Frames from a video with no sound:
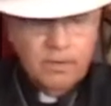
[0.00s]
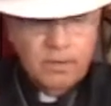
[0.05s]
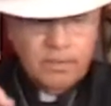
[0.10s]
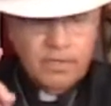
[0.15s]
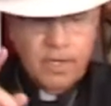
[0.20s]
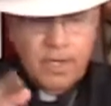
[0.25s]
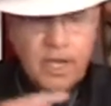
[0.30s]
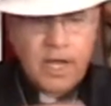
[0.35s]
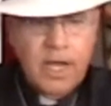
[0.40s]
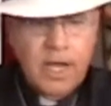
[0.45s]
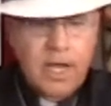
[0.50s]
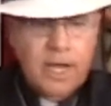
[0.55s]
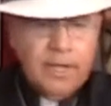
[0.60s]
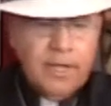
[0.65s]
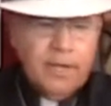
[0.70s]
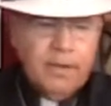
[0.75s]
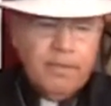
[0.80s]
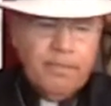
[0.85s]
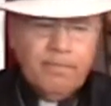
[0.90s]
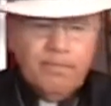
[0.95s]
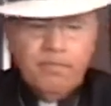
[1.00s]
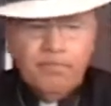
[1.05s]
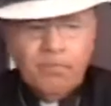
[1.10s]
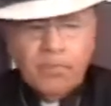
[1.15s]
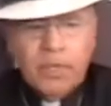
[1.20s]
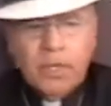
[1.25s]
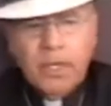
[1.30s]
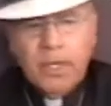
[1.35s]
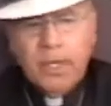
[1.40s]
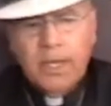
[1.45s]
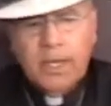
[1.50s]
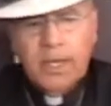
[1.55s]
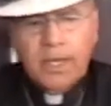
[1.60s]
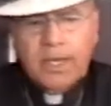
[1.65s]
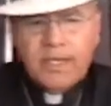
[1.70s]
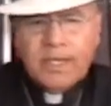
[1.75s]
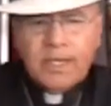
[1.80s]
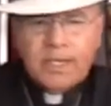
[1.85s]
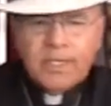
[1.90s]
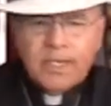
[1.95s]
to God, it
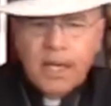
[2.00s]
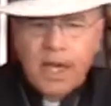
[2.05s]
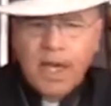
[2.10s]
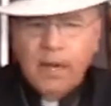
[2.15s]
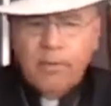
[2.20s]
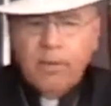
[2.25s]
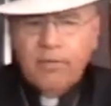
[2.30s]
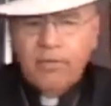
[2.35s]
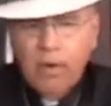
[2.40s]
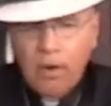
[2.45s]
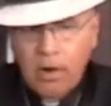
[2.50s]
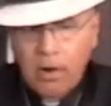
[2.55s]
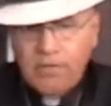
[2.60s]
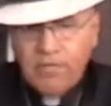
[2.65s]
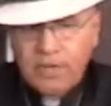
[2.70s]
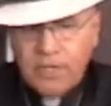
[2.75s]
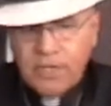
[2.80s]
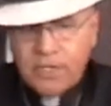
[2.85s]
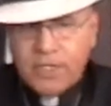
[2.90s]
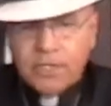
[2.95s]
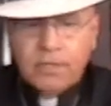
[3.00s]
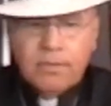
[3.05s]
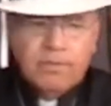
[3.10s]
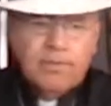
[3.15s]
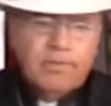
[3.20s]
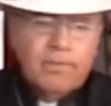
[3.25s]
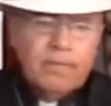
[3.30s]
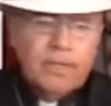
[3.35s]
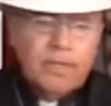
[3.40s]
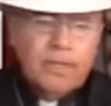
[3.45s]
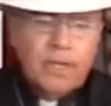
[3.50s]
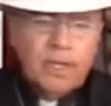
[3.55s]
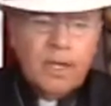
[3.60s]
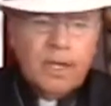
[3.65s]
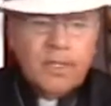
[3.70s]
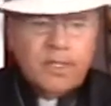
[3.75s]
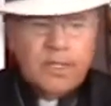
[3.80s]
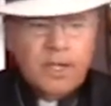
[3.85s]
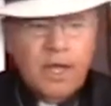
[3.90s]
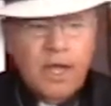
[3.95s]
is a time of harvest,
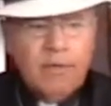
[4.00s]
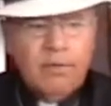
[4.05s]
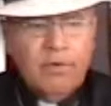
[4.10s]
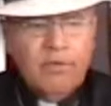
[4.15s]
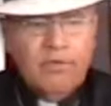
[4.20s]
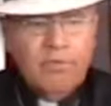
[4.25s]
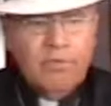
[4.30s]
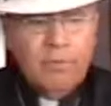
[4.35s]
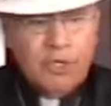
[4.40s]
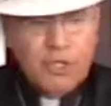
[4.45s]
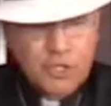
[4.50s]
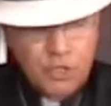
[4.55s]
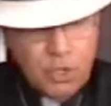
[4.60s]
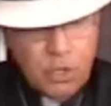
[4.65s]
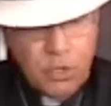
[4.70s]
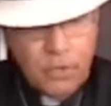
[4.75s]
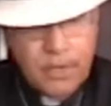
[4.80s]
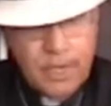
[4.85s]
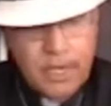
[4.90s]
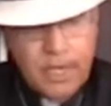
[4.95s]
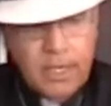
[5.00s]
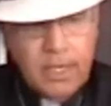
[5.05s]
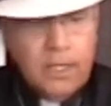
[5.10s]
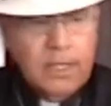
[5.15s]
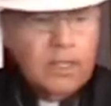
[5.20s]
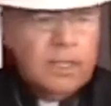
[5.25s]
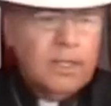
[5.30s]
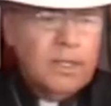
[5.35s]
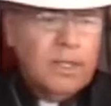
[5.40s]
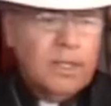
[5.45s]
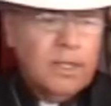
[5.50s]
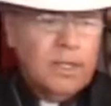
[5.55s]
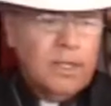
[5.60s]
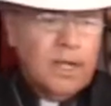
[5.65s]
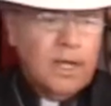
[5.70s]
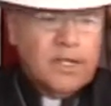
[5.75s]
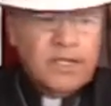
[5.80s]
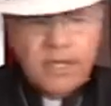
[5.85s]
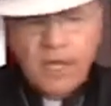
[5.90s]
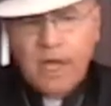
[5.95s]
a time of maturing,
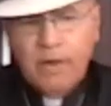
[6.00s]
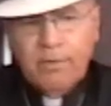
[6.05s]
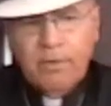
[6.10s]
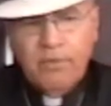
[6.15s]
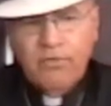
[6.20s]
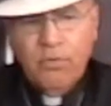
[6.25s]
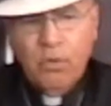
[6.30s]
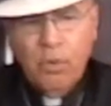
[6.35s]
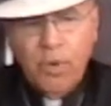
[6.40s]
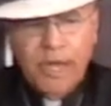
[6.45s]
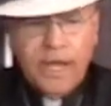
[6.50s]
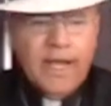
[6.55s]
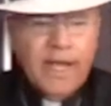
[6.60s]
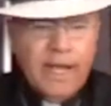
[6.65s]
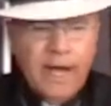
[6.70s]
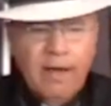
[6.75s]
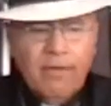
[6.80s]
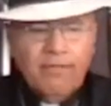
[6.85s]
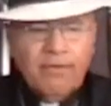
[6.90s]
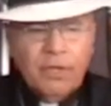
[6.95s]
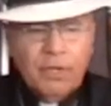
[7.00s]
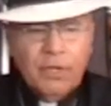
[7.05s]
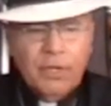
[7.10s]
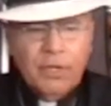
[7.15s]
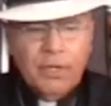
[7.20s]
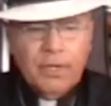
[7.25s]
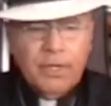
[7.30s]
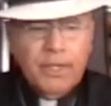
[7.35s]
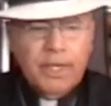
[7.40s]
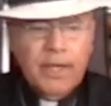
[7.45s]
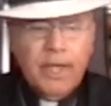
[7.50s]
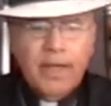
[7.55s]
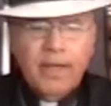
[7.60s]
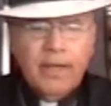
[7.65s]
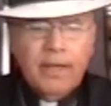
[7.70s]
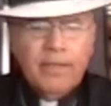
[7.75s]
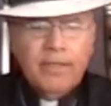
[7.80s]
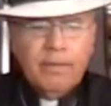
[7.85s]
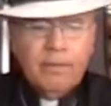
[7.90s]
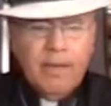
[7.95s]
a time of weeding out the good
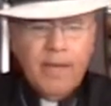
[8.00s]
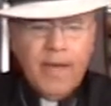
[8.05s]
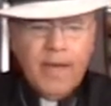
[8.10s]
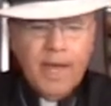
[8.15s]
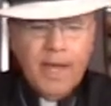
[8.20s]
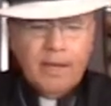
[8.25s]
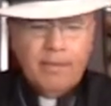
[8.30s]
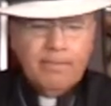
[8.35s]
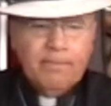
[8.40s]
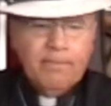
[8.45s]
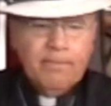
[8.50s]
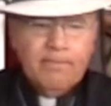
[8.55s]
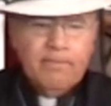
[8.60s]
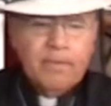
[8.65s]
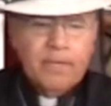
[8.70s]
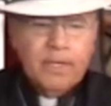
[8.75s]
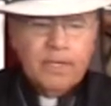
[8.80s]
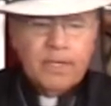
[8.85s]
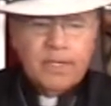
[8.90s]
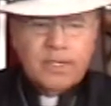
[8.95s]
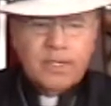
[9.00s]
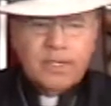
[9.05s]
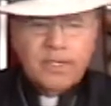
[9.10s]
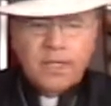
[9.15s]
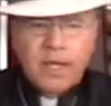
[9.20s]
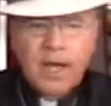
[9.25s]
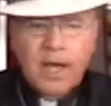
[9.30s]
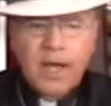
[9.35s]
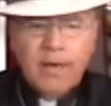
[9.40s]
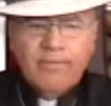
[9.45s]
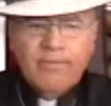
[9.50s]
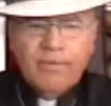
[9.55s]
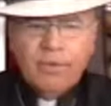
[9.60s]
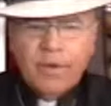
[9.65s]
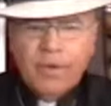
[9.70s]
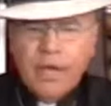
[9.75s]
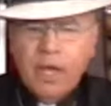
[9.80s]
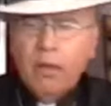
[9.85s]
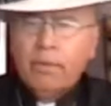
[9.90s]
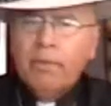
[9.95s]
and the bad. It is a time
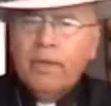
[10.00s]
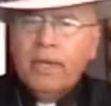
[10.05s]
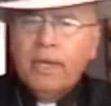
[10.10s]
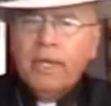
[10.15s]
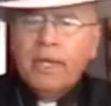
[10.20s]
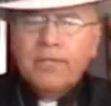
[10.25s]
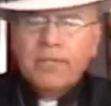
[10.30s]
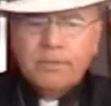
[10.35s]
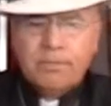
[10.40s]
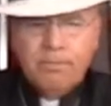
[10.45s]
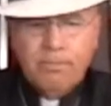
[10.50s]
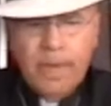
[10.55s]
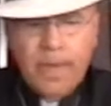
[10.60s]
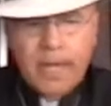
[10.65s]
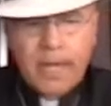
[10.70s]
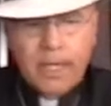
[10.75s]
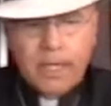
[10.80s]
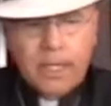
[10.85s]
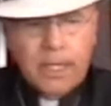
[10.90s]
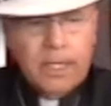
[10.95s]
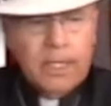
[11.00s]
for helping us make